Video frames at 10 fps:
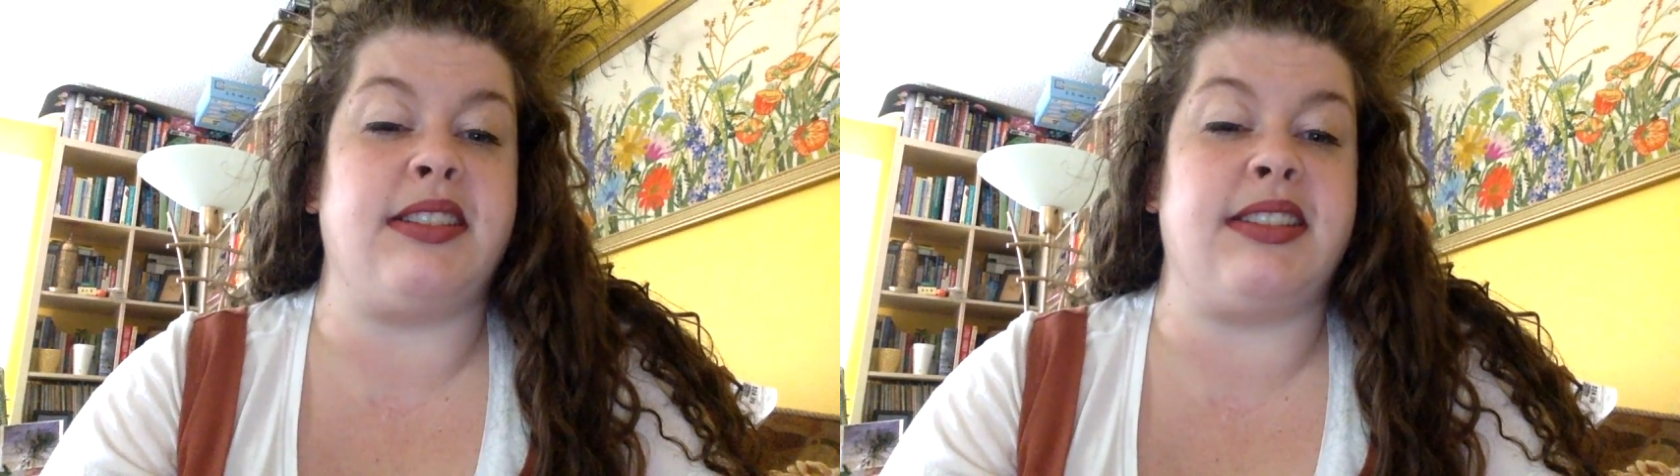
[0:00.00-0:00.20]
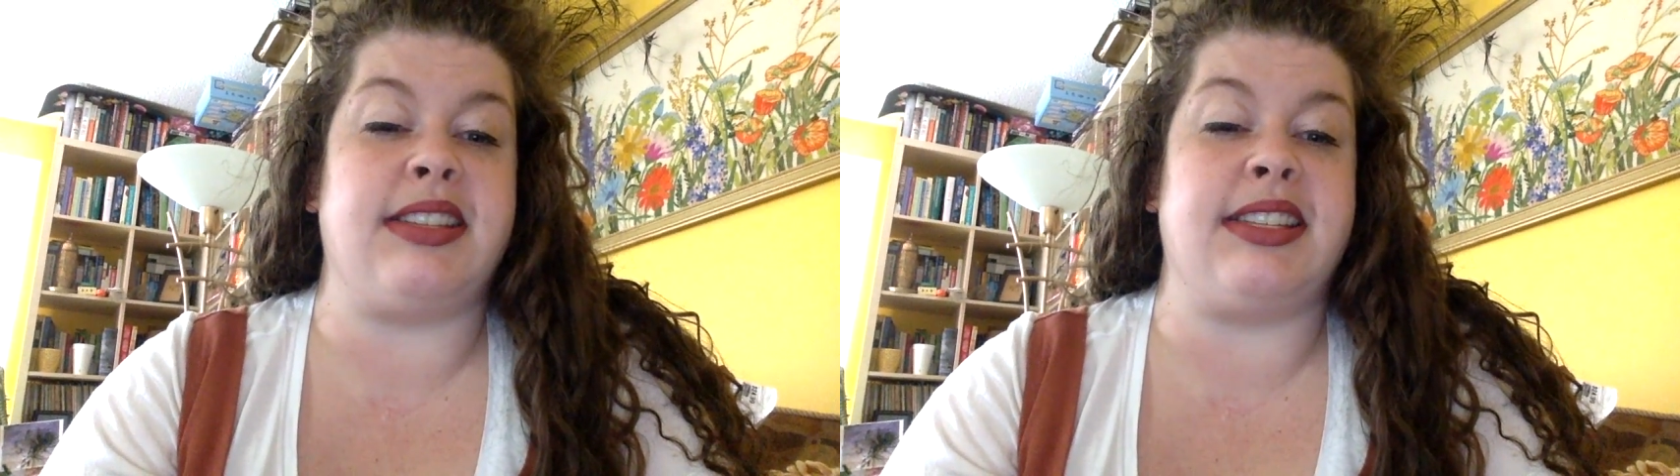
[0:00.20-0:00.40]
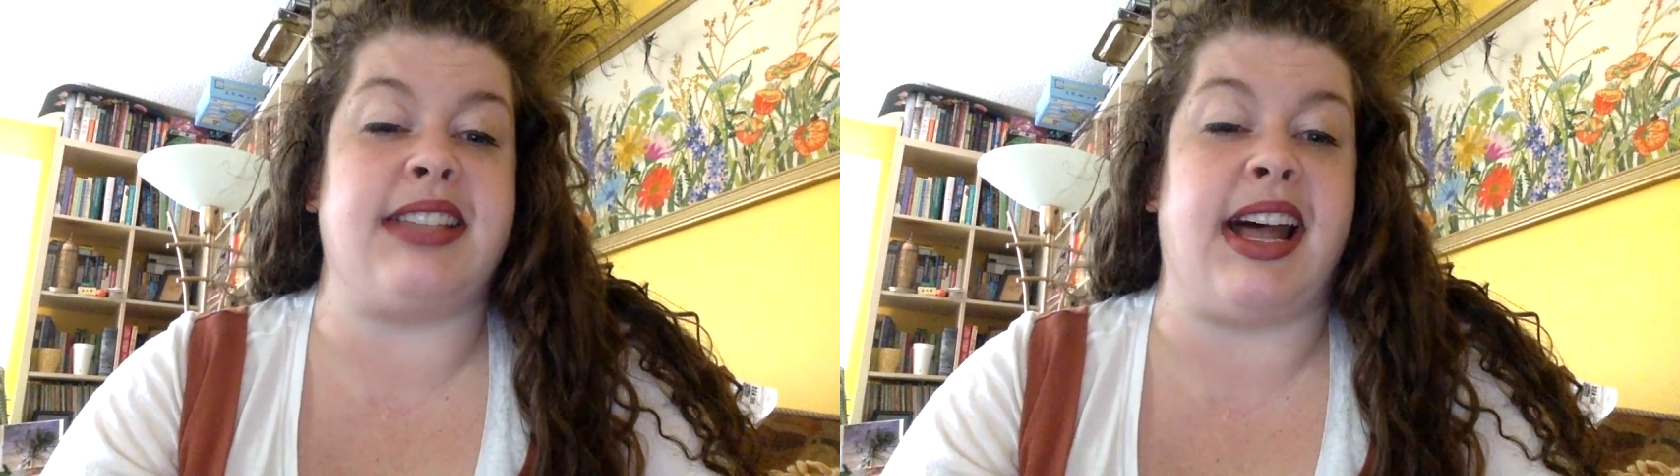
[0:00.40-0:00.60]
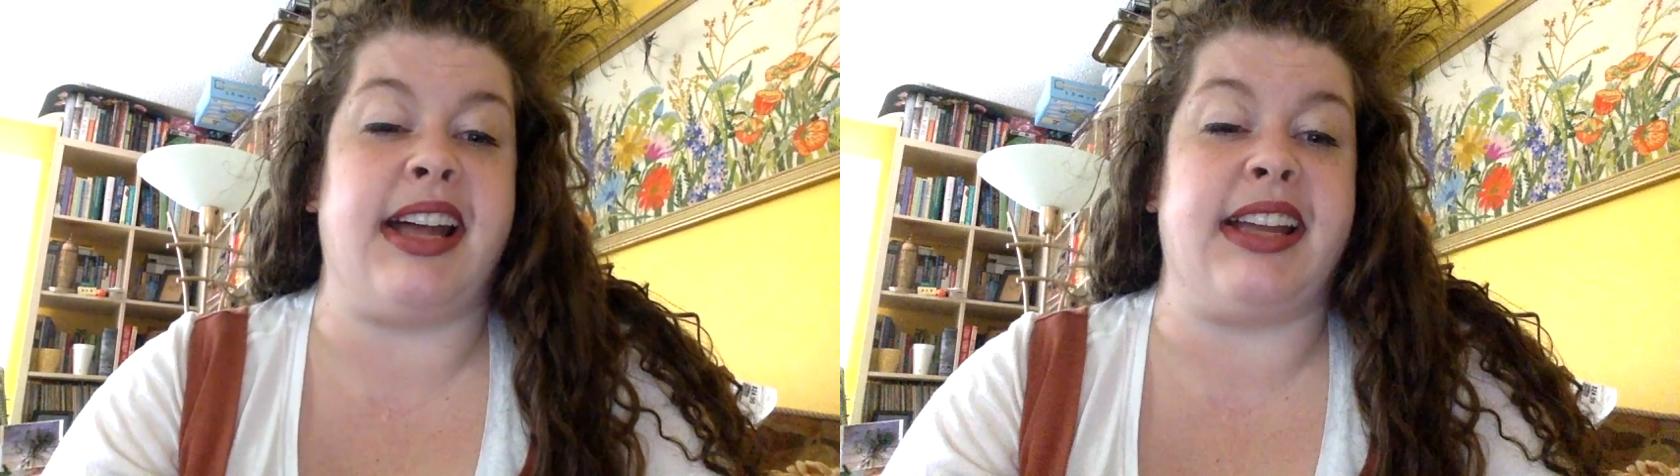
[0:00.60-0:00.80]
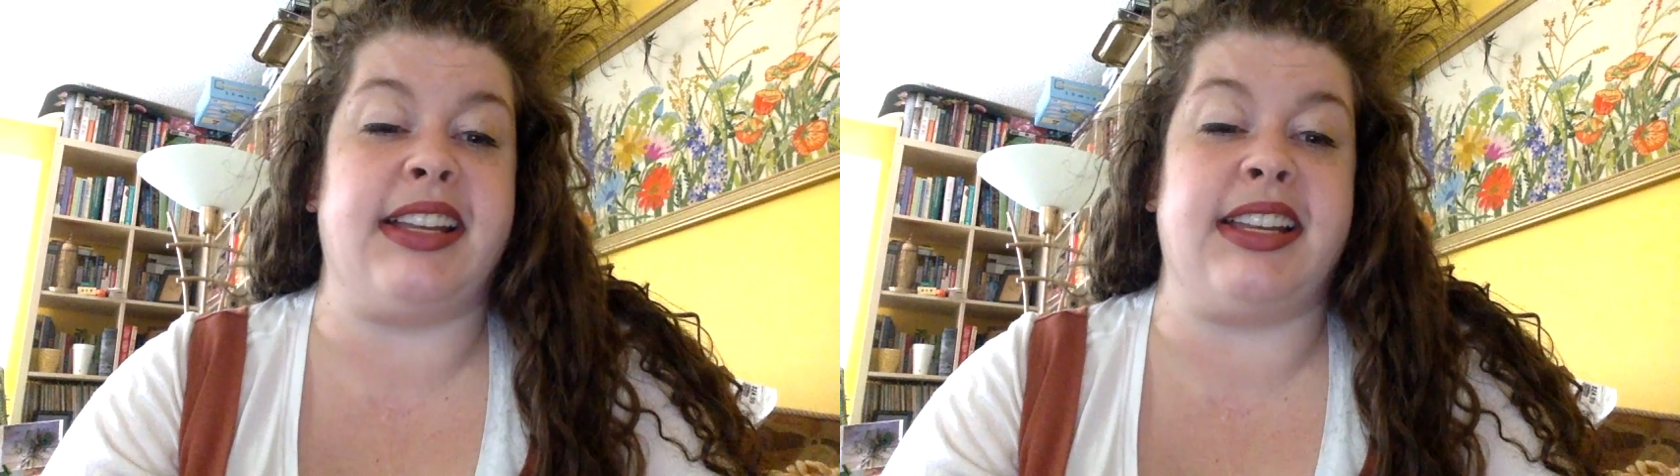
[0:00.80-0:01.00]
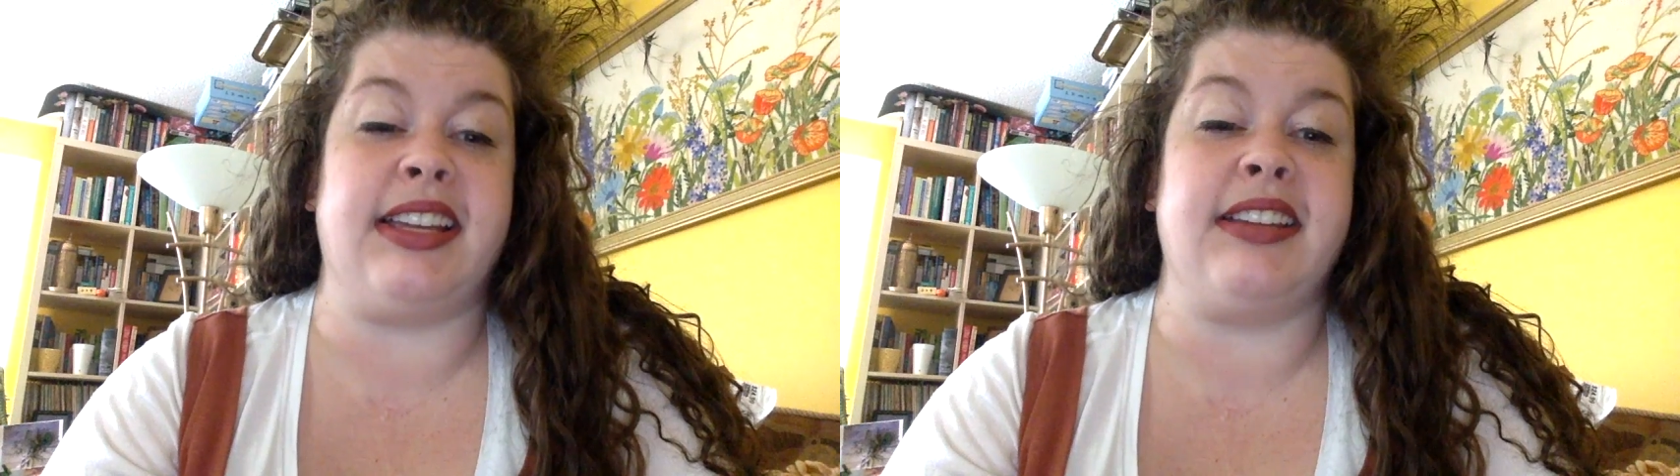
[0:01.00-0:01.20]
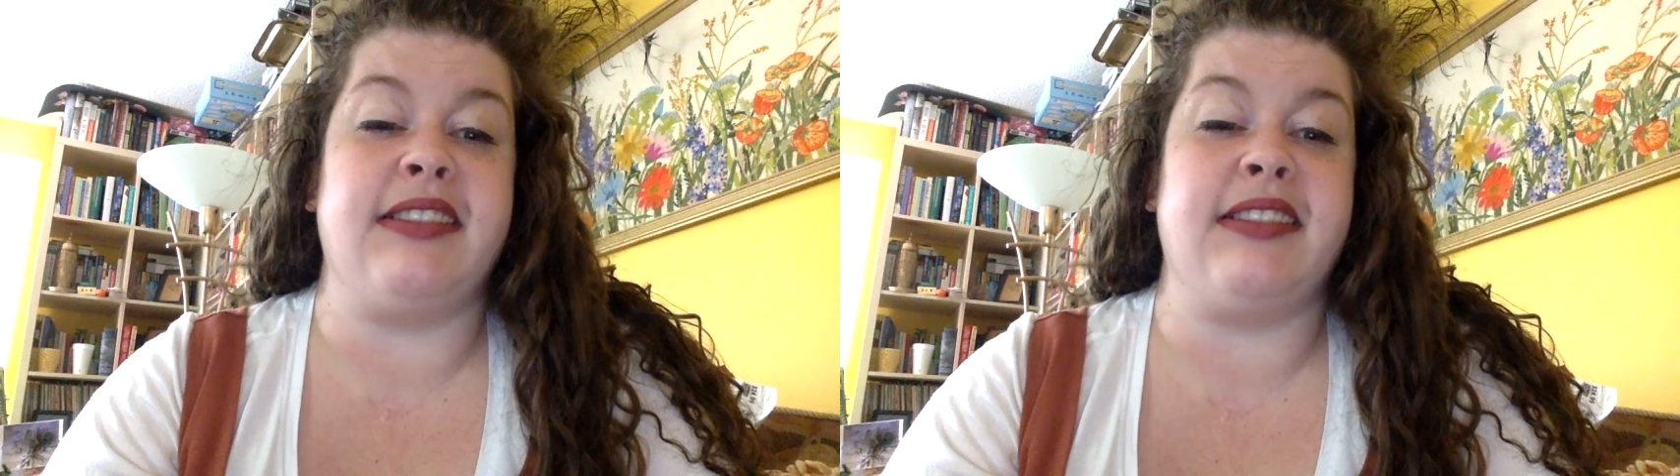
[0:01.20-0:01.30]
to society?